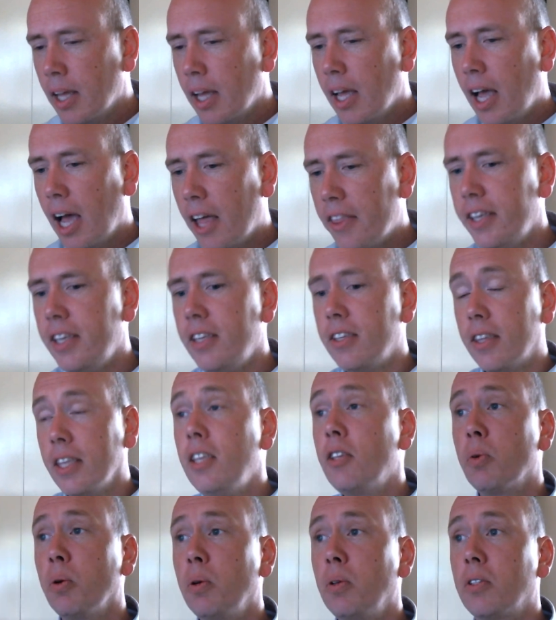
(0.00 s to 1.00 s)
And
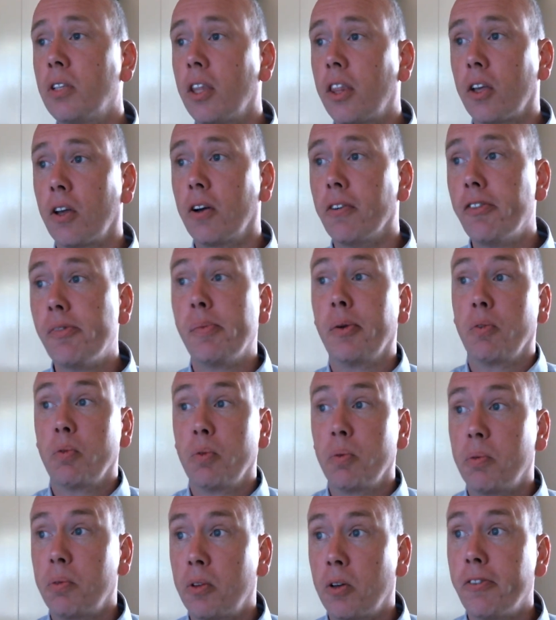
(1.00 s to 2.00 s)
these rules are the
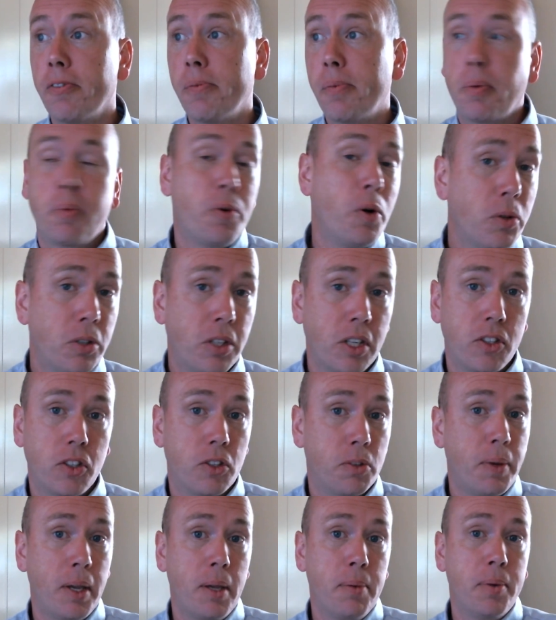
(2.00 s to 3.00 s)
government
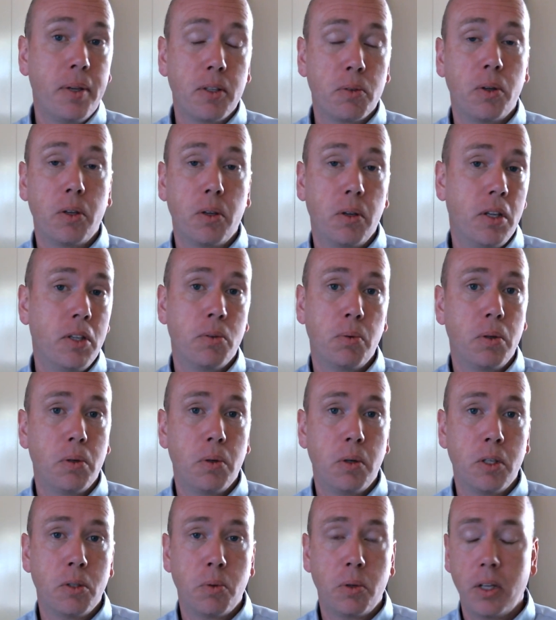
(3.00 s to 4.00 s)
processes, maybe is
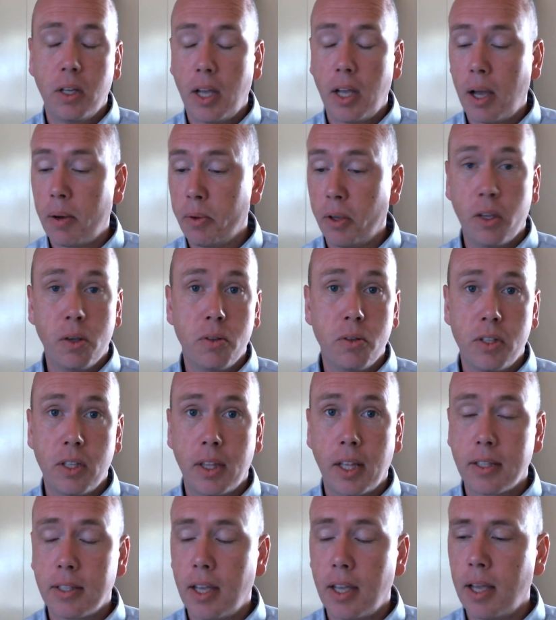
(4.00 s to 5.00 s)
how you're using
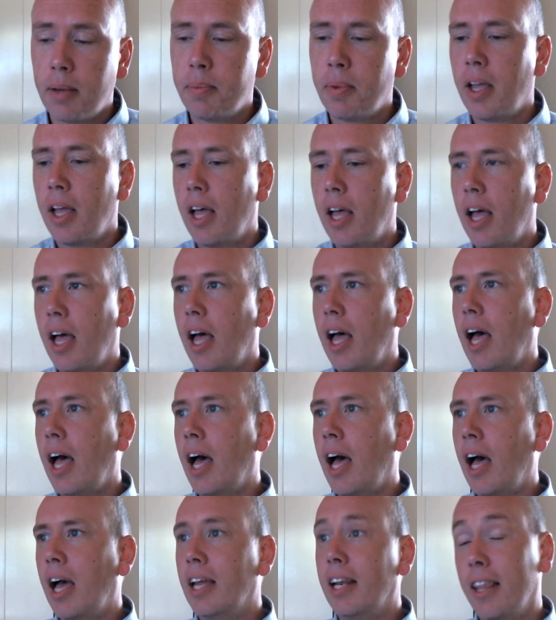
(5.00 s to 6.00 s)
that term.
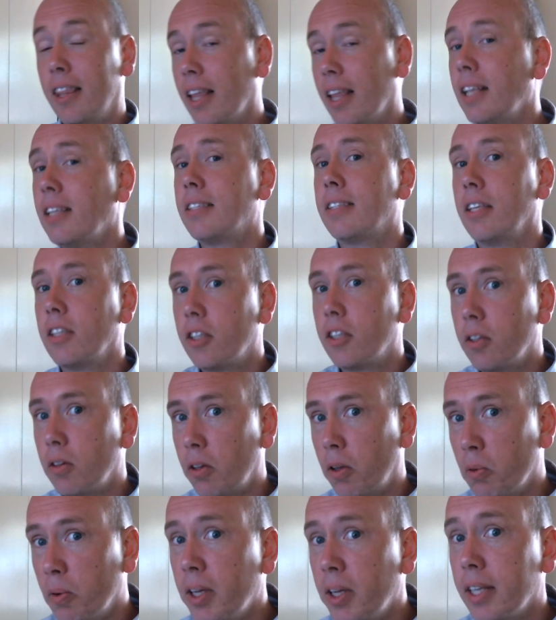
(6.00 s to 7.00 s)
And in that sense,
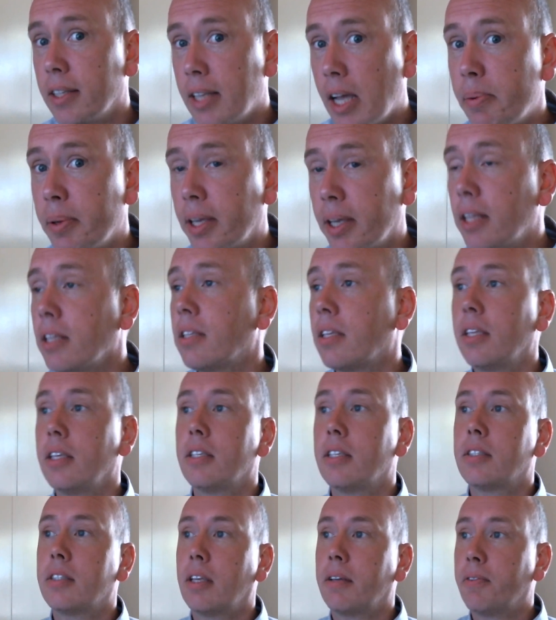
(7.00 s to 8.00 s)
you're really tapping into
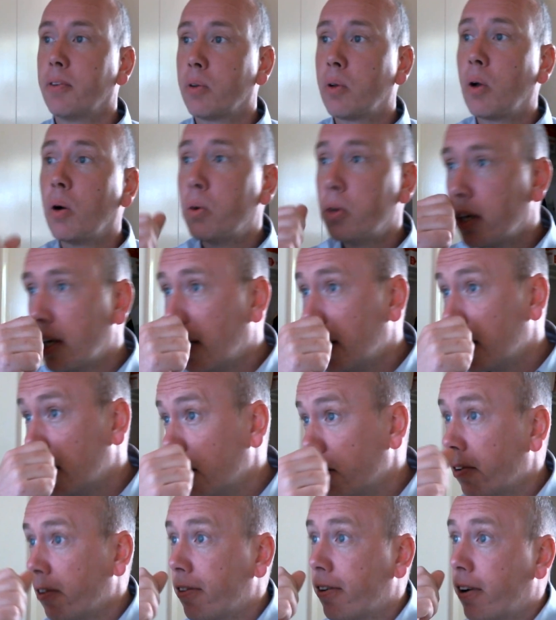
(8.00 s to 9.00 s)
this Foucauldian
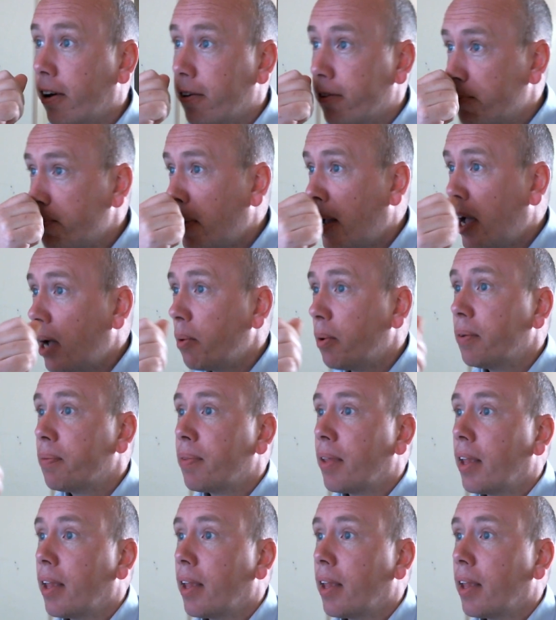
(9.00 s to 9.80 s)
idea of power.